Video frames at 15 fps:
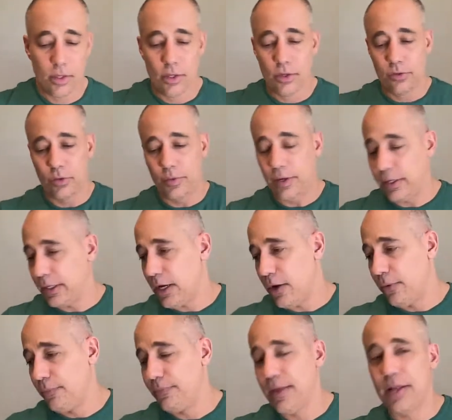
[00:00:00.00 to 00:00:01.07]
So there you
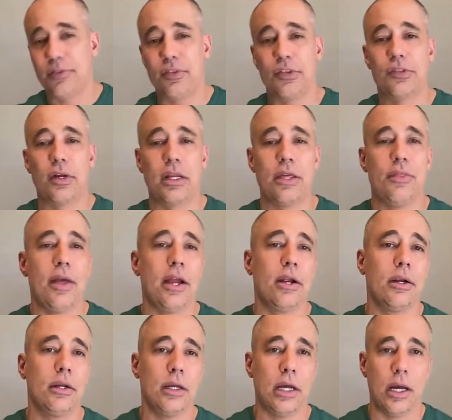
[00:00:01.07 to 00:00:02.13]
go. That's the study
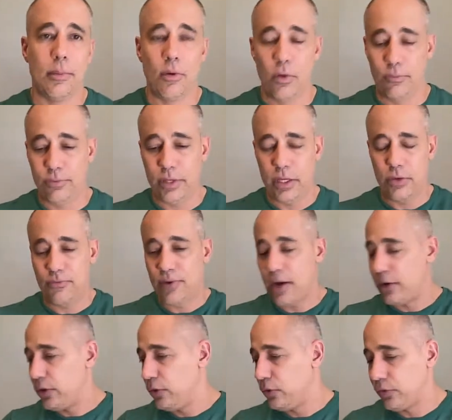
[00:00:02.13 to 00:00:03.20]
there. Hopefully you found
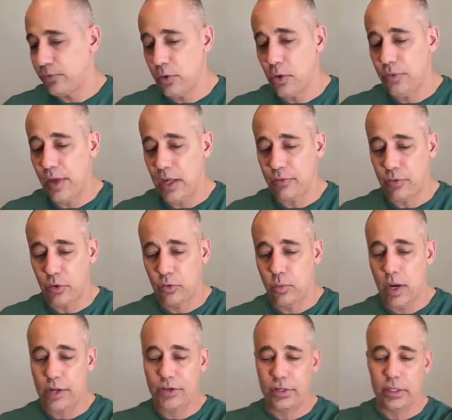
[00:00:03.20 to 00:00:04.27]
it useful. Thanks for those
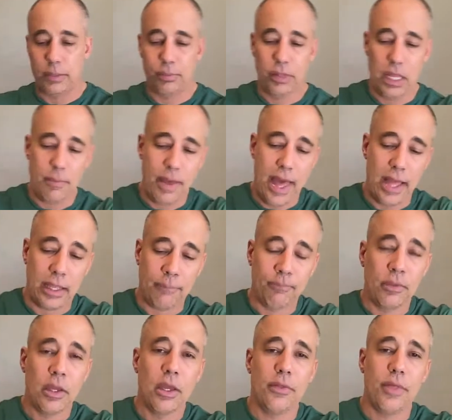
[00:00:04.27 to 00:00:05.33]
watching in the playback.
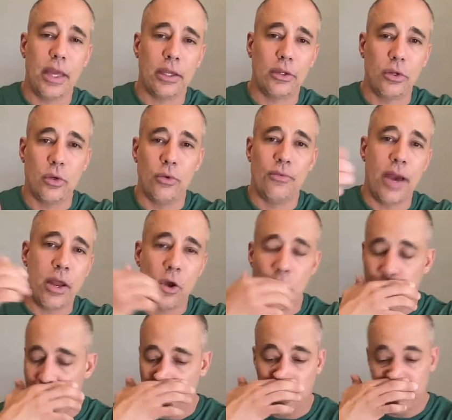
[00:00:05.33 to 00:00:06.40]
Thank you, Vet
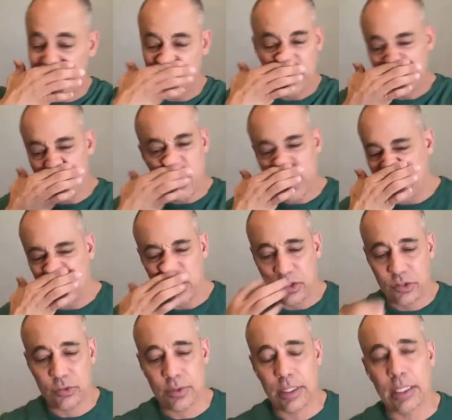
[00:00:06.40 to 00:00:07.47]
Omar, for joining this
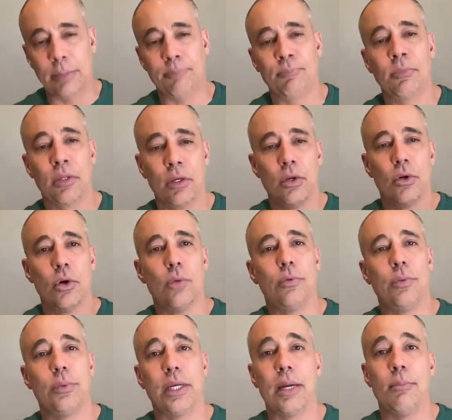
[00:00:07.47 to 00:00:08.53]
stream. Hopefully
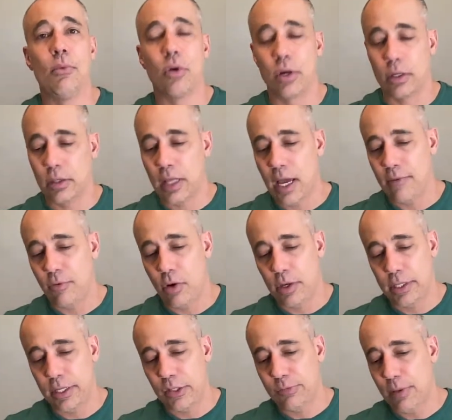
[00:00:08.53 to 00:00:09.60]
we'll get more live
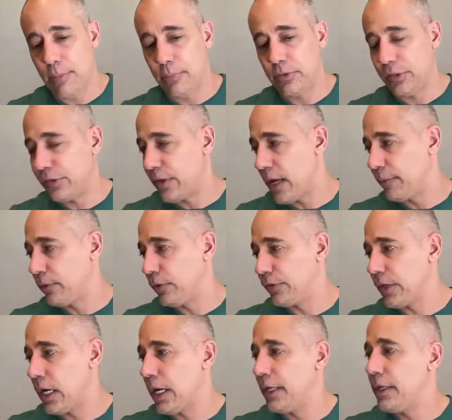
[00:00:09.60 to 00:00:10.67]
audience members as time goes
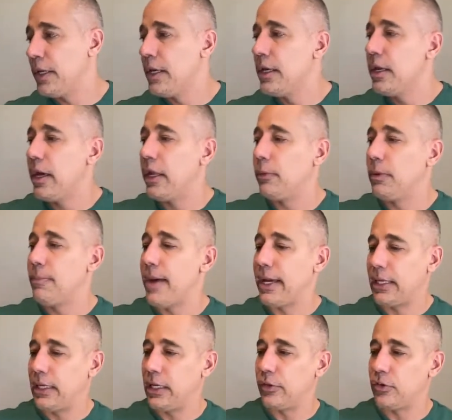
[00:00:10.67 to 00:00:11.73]
on. And I'll be back
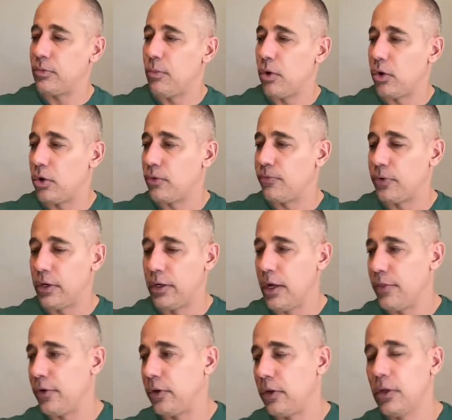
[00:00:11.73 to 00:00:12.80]
again tomorrow for
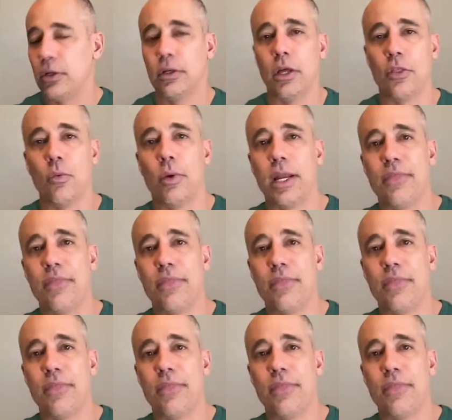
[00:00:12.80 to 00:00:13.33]
another one.